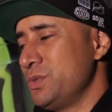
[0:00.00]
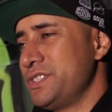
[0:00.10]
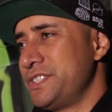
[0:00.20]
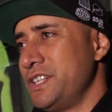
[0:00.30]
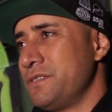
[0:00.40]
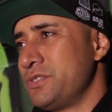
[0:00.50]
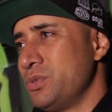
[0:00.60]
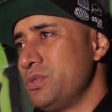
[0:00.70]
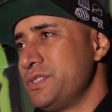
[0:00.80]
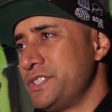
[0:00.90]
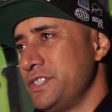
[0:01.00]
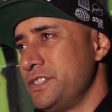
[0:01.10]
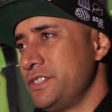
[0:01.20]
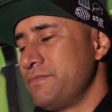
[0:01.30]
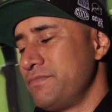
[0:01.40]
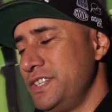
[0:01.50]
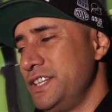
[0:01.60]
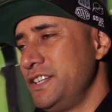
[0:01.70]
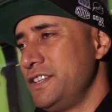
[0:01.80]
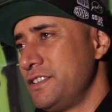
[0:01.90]
all just self-taught. So
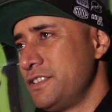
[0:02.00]
yeah.